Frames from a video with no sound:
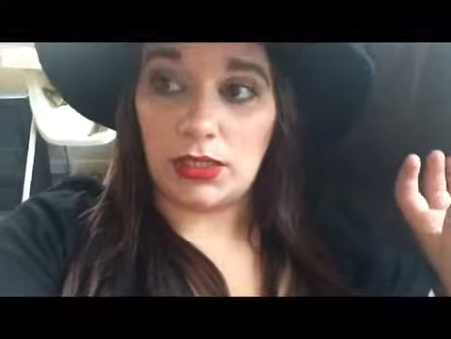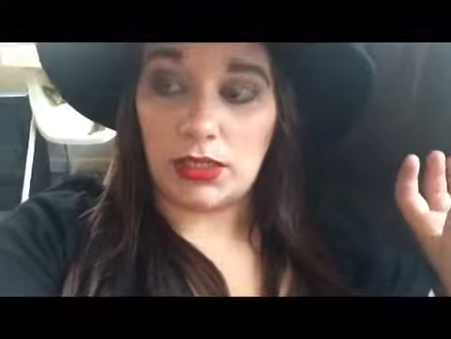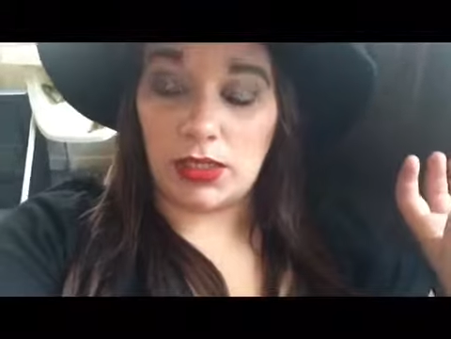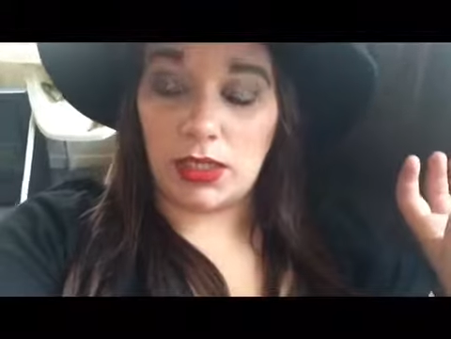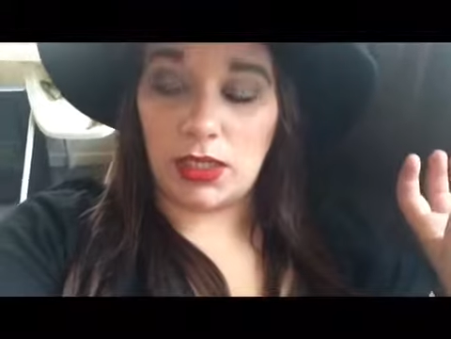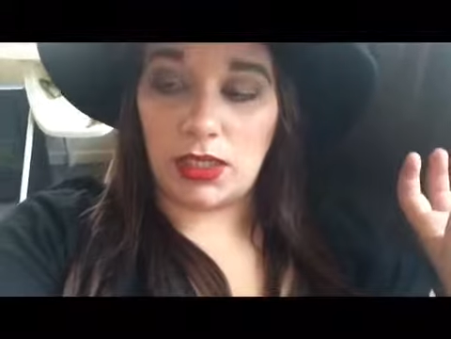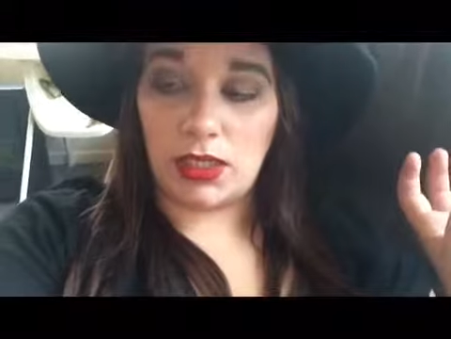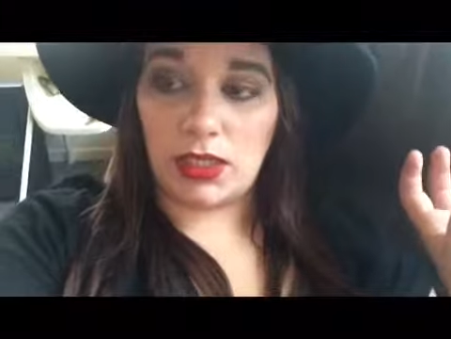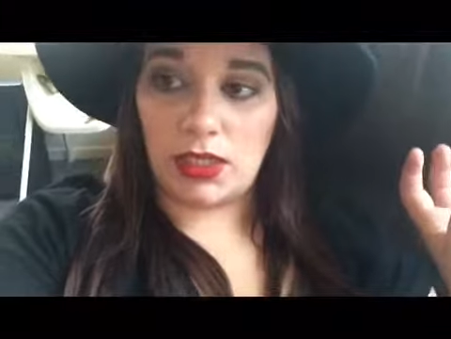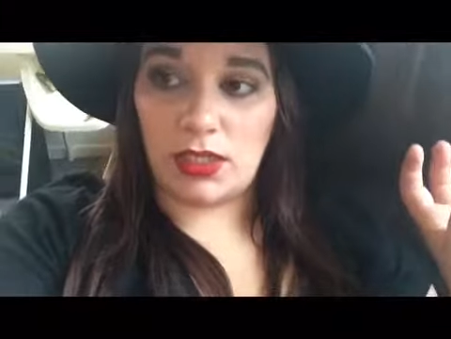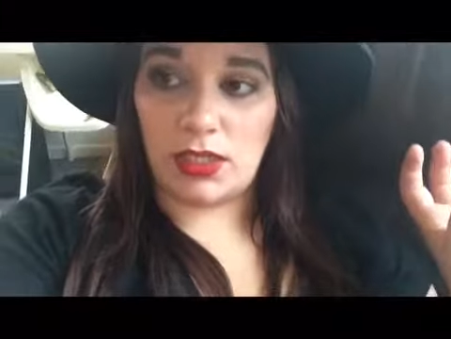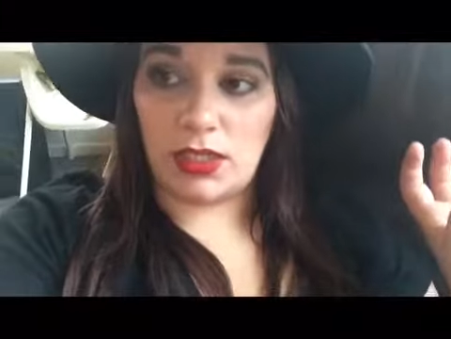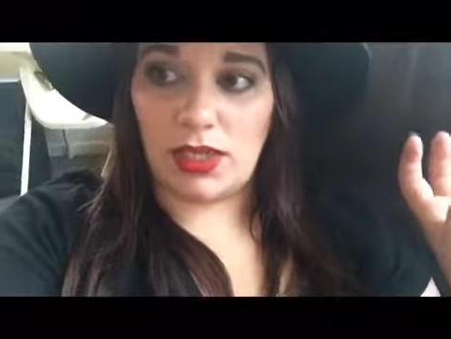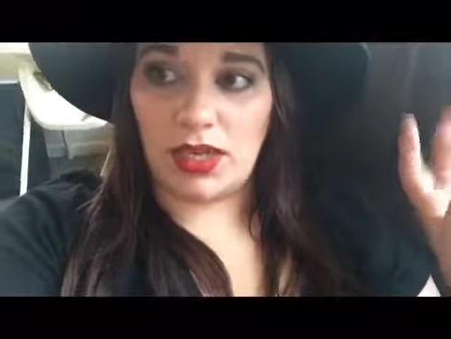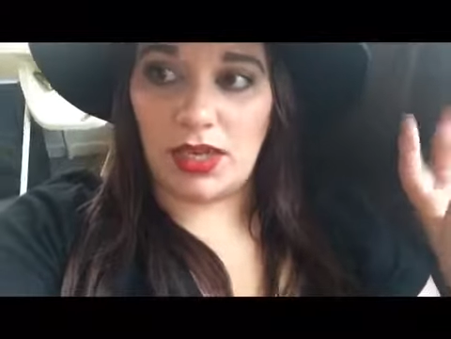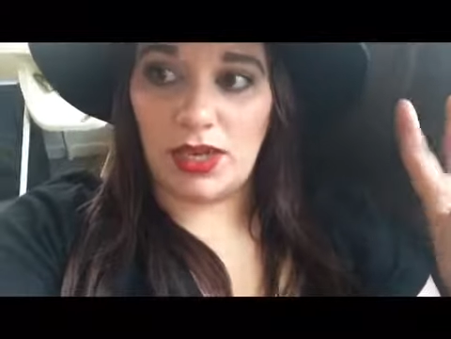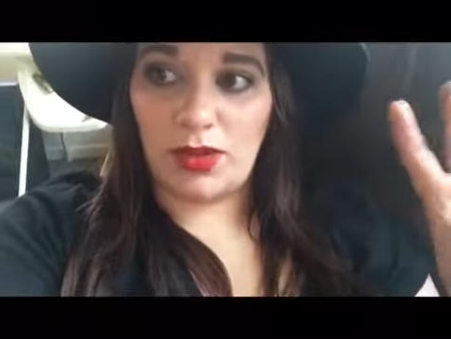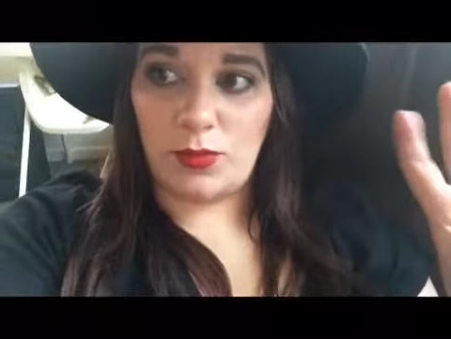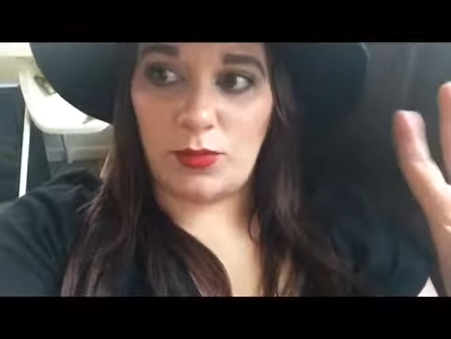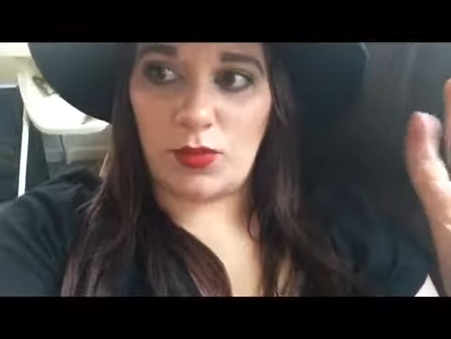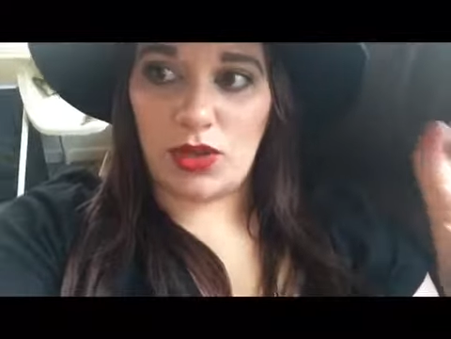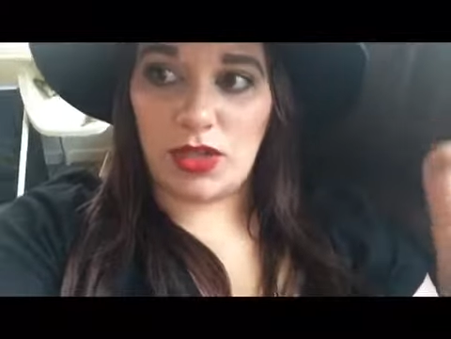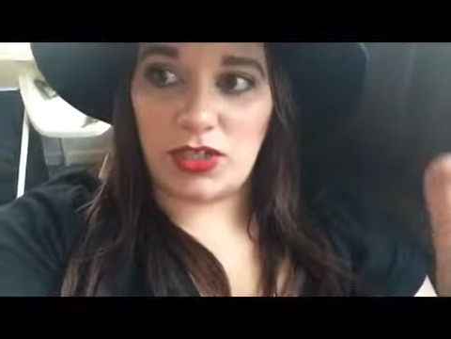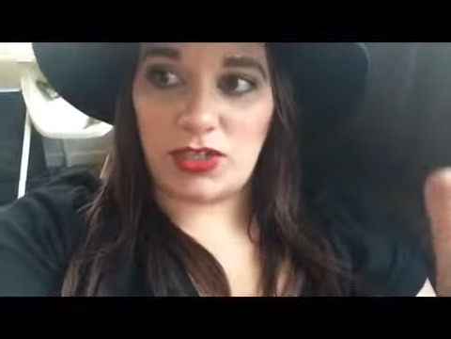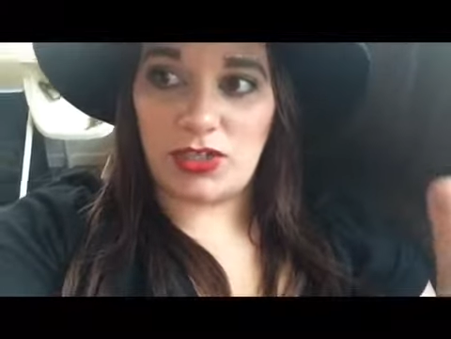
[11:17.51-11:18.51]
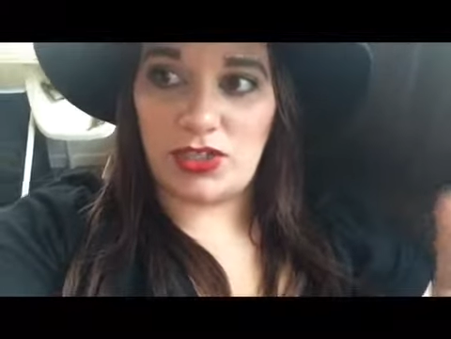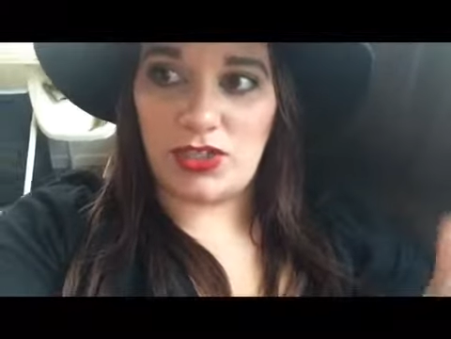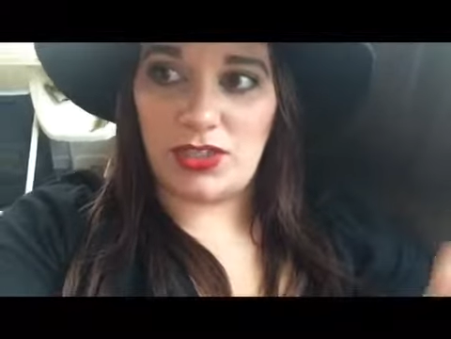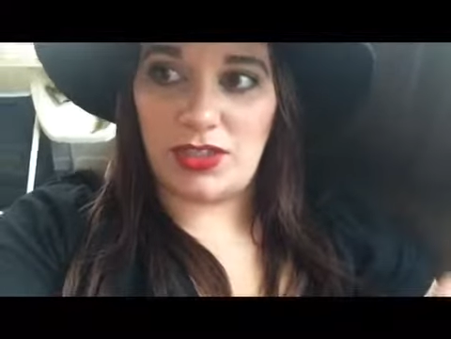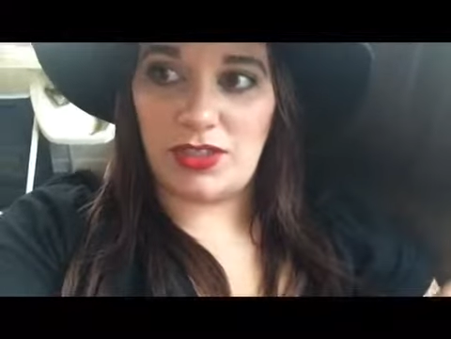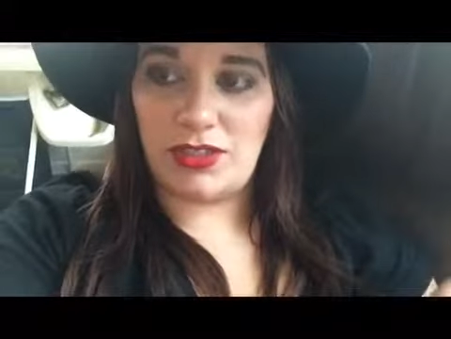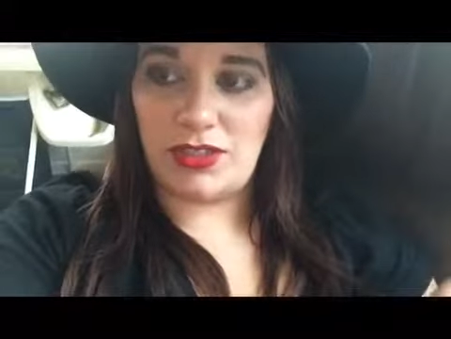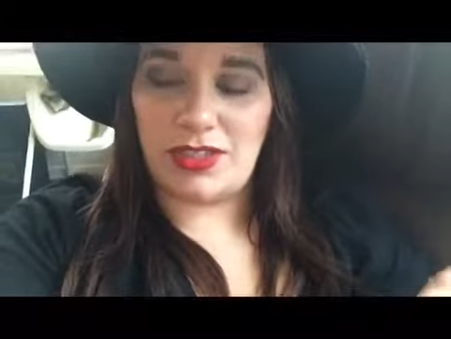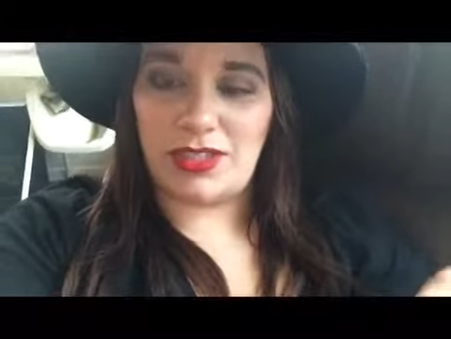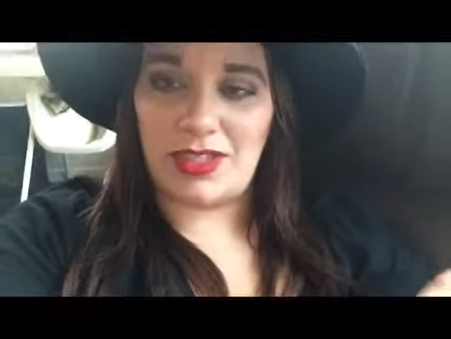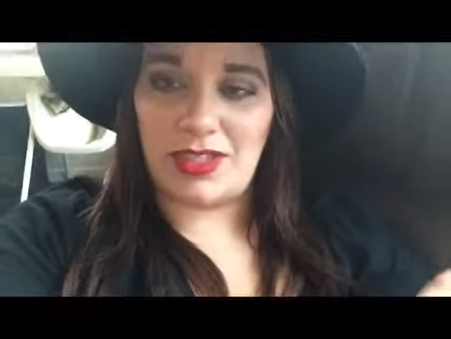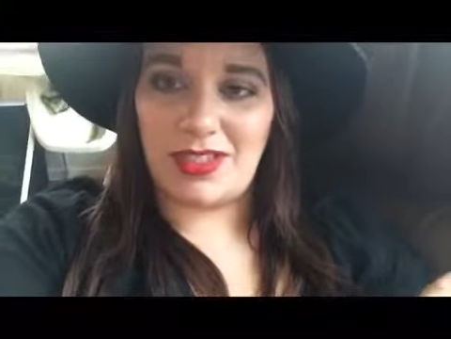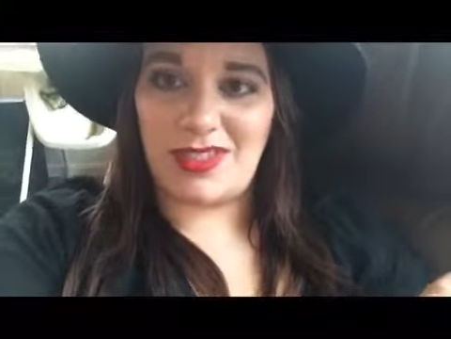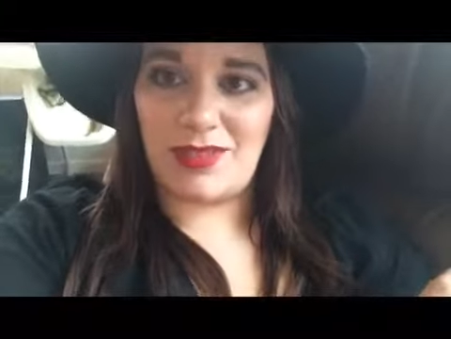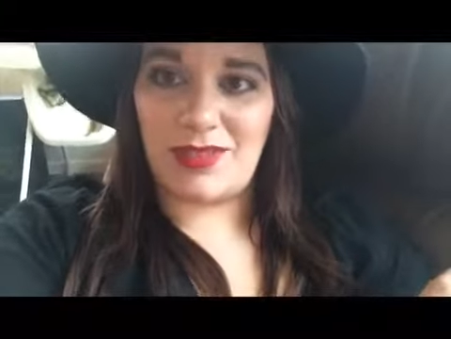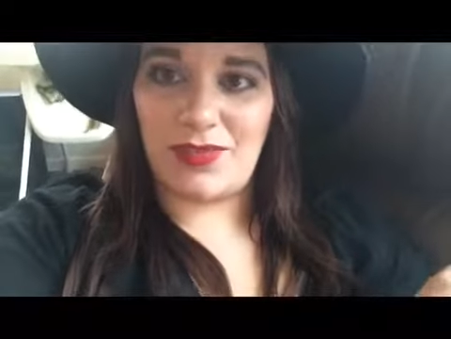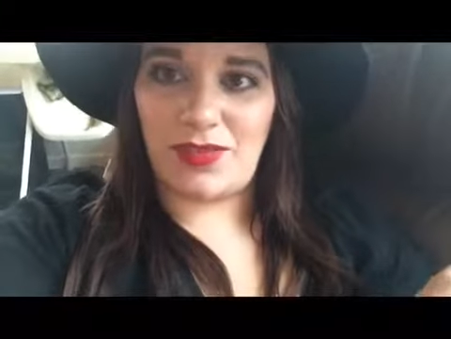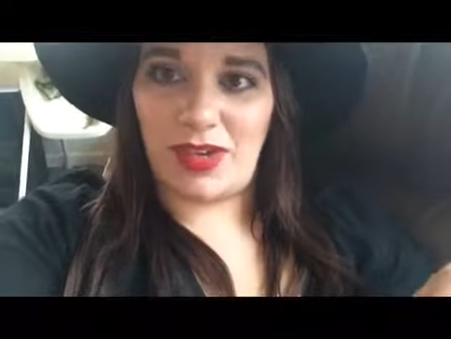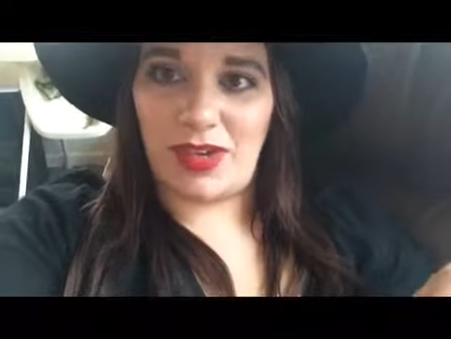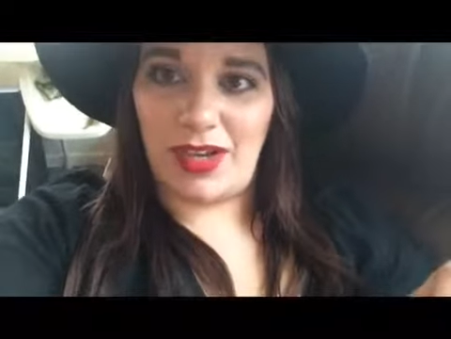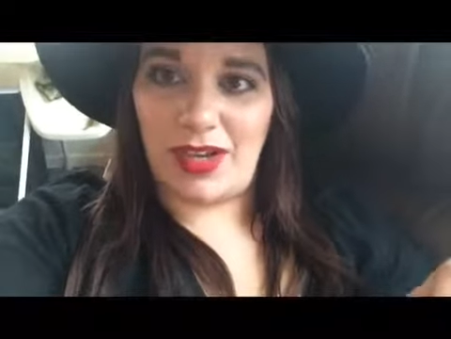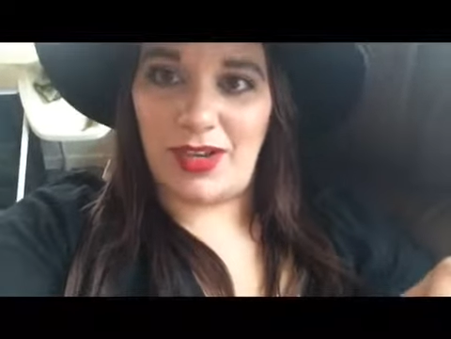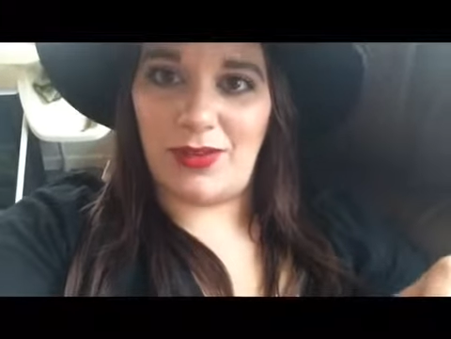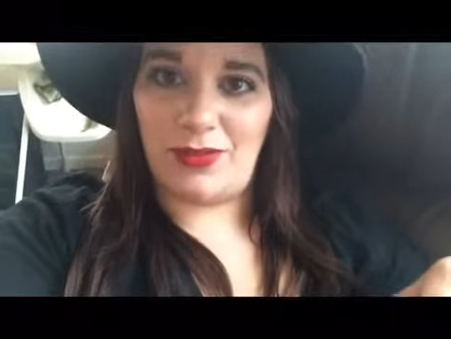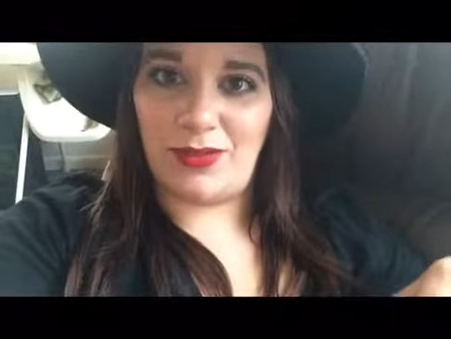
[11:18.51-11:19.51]
And now I'm watching season
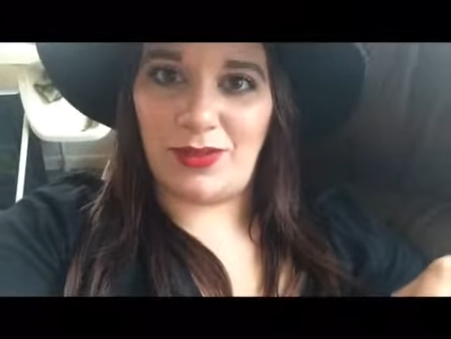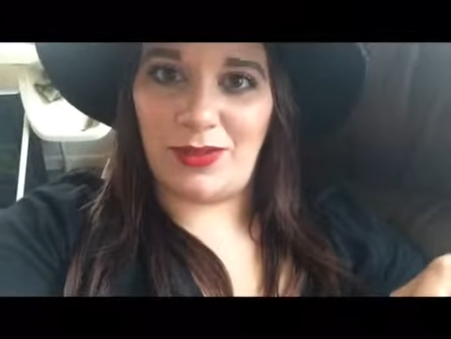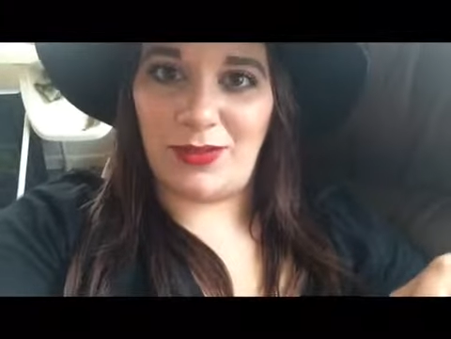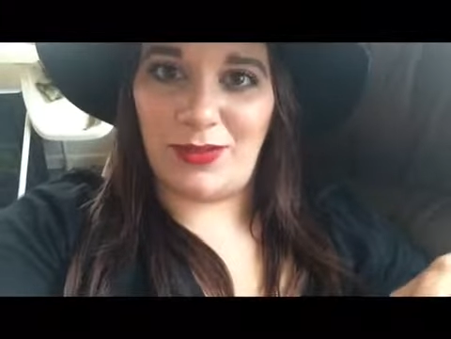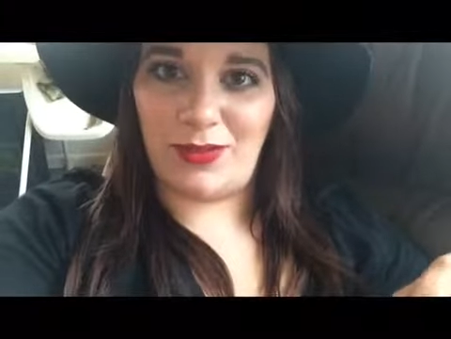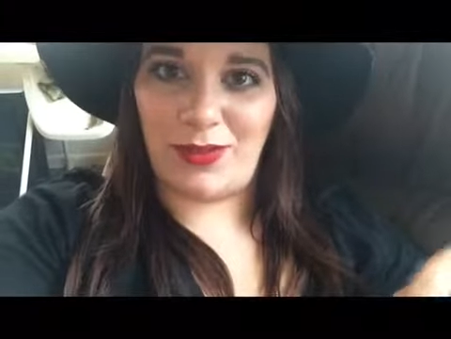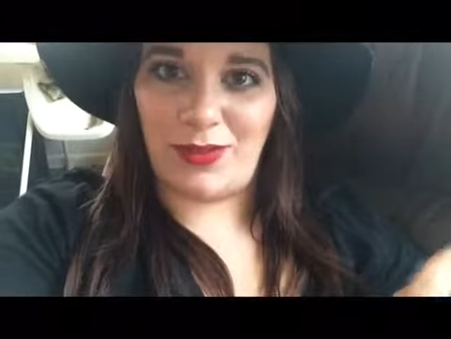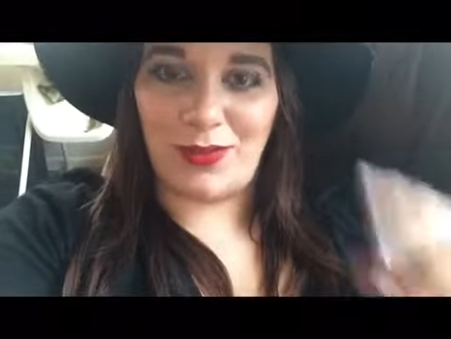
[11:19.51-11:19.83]
5 of